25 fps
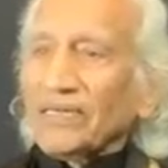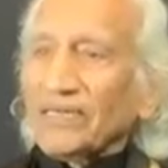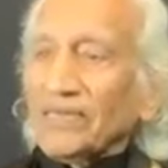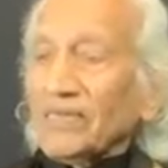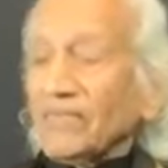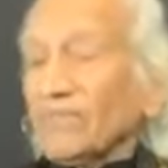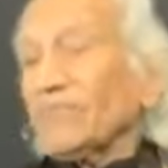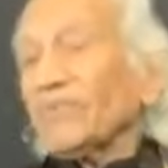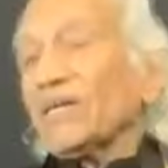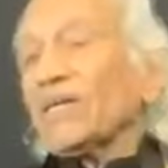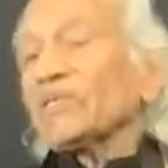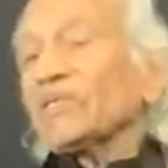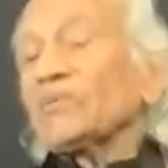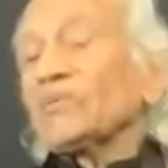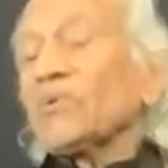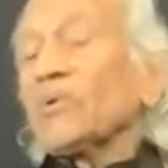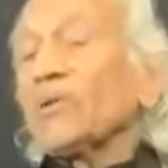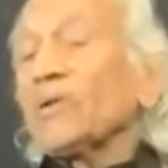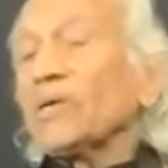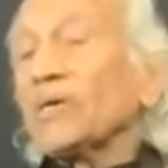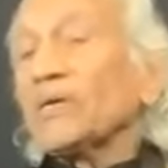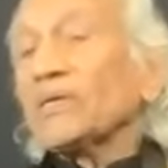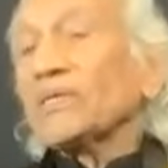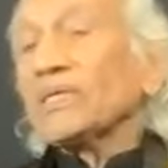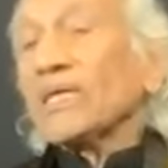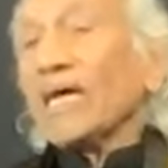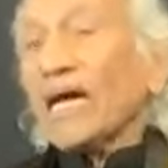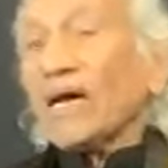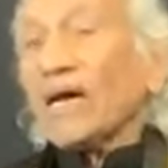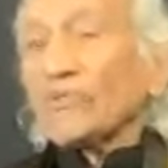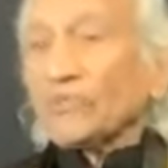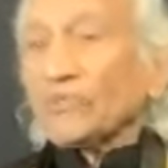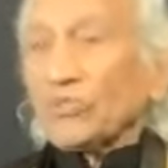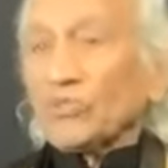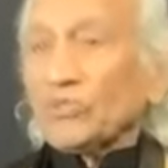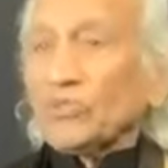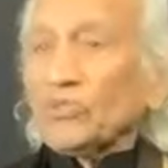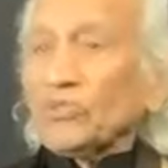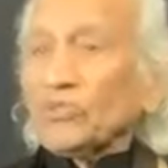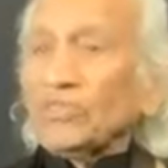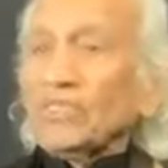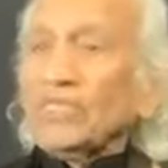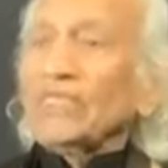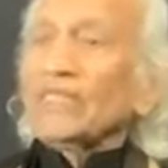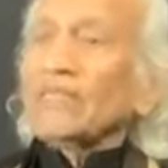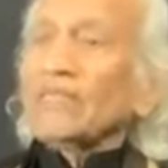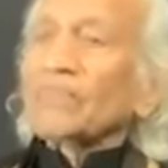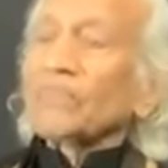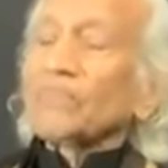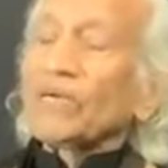where you learn how to,
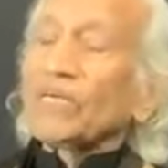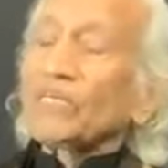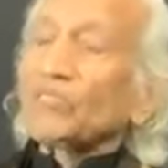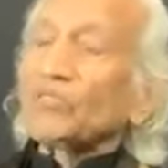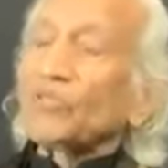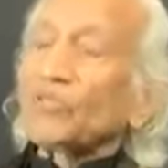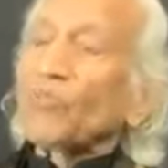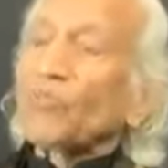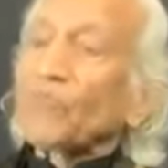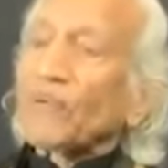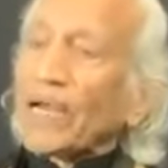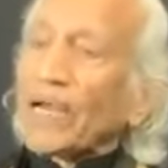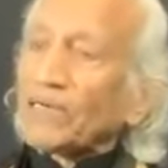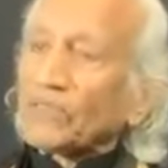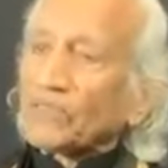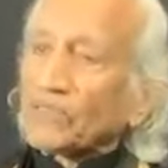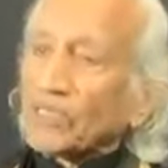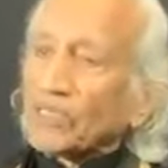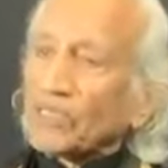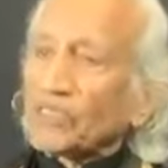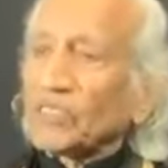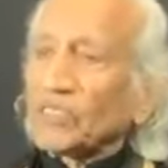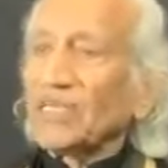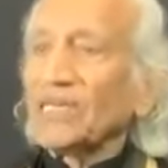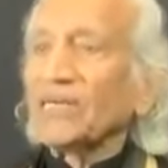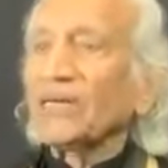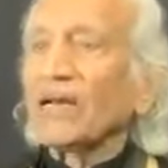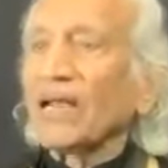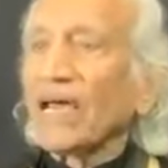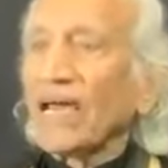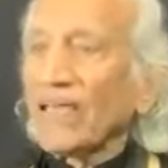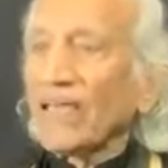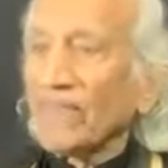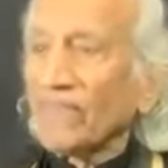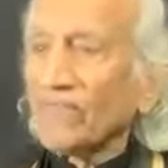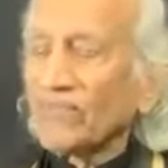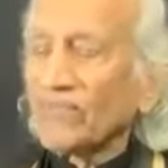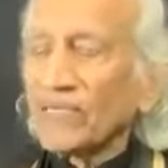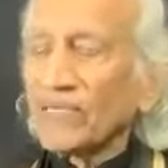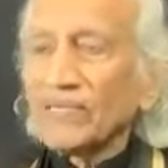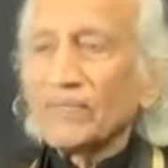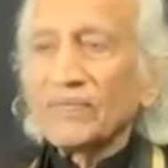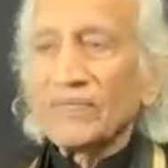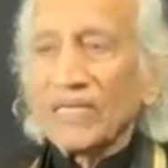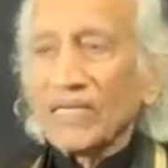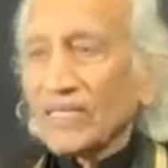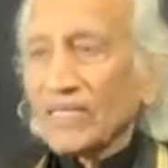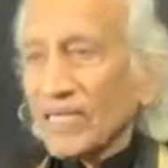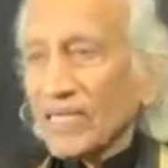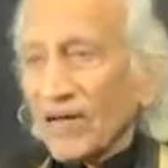but you practice in life,
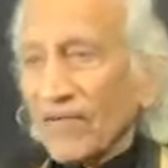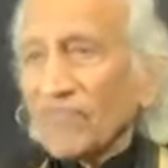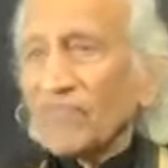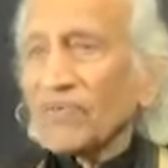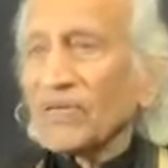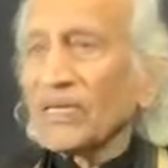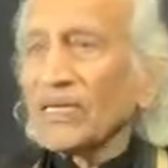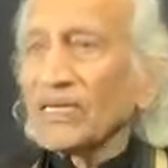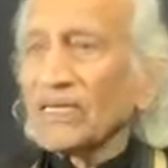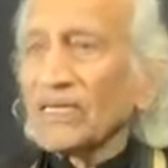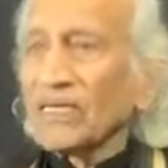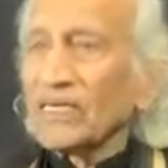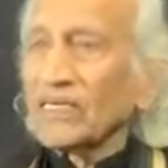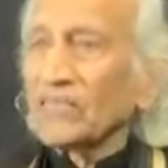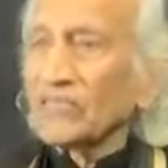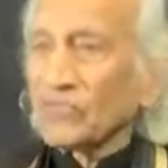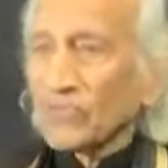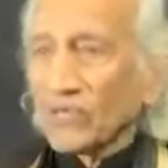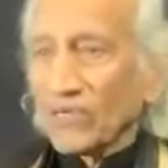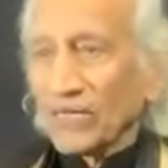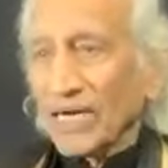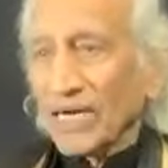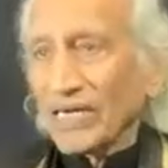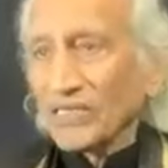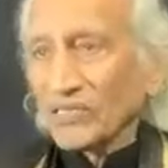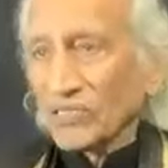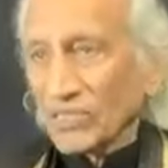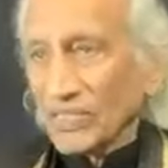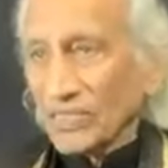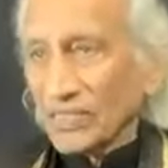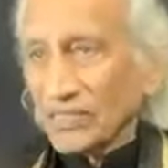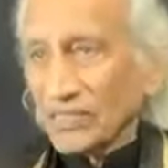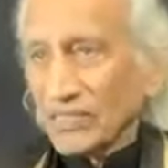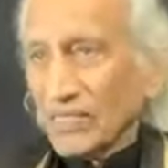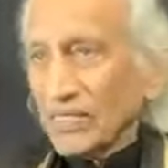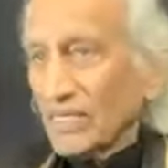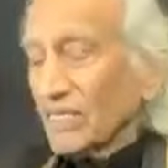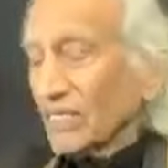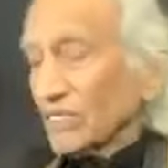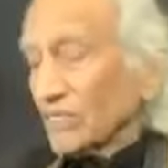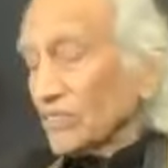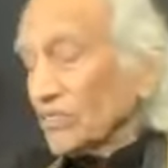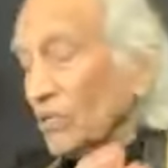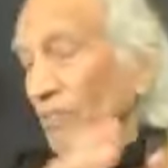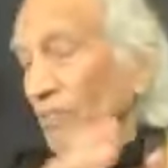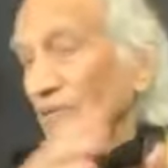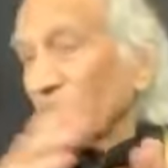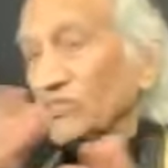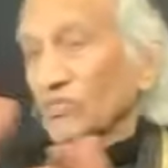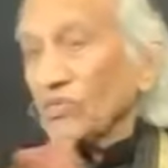in every interaction, no
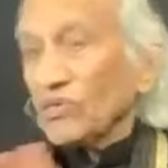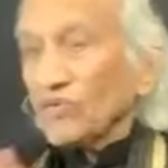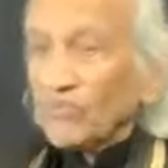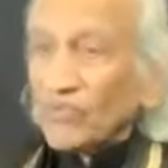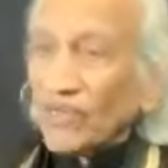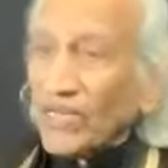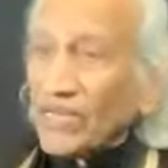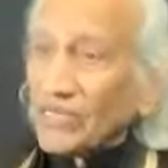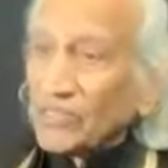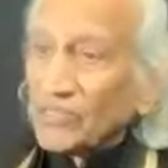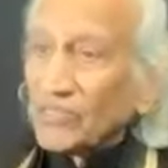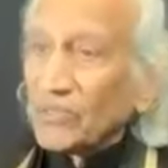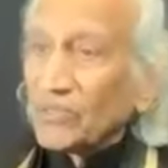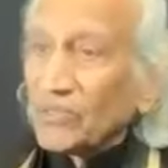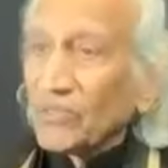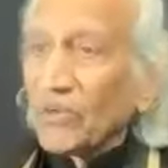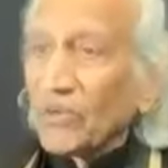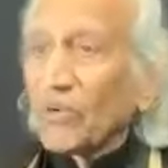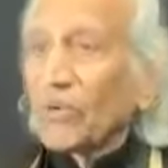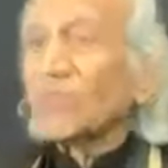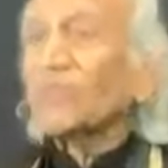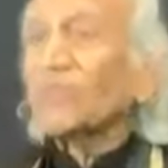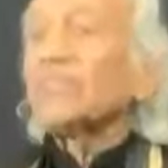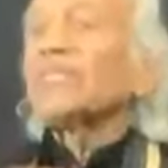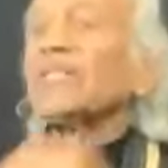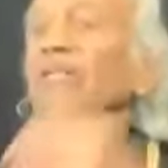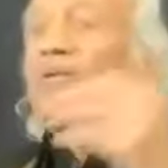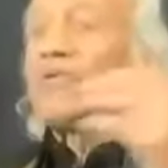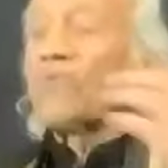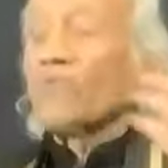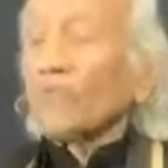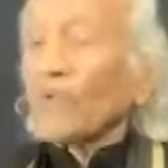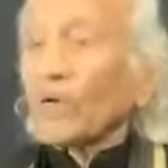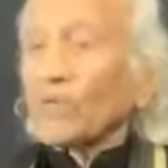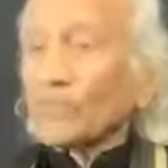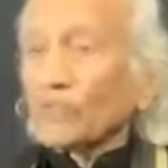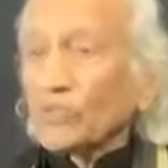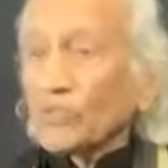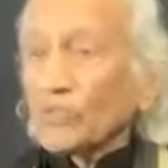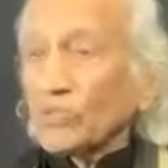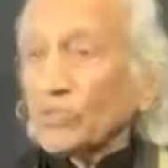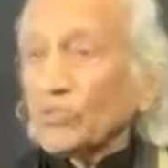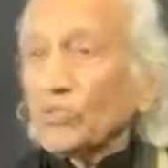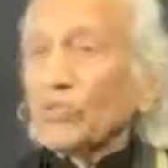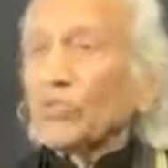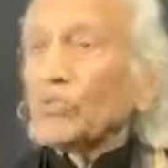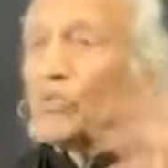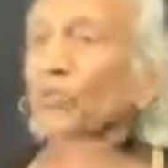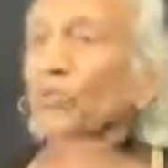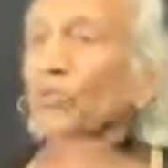matter where you go, what to do,
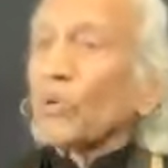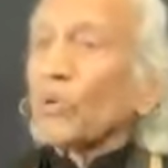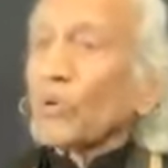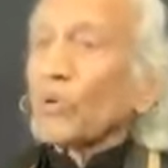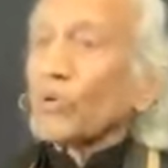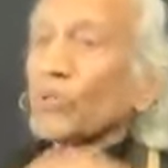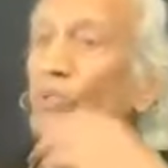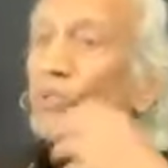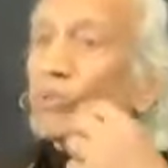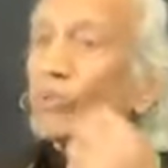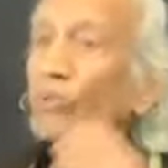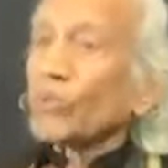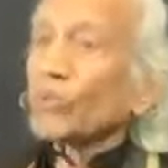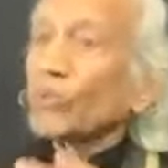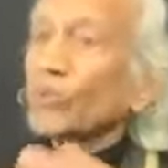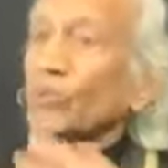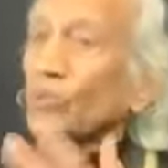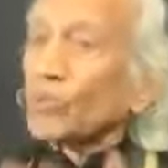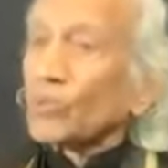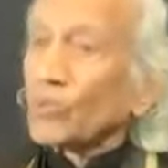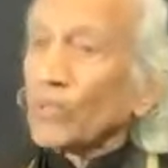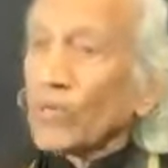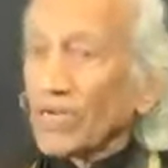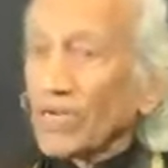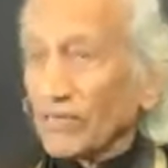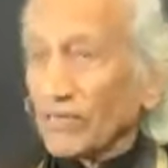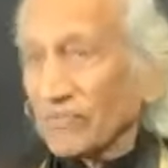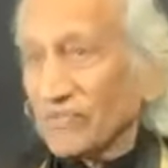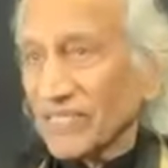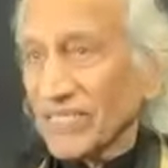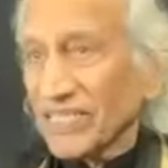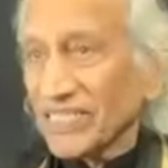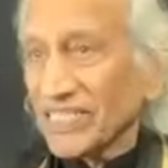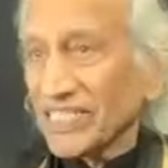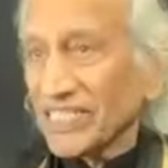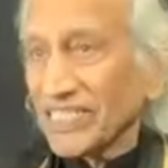or who you are with.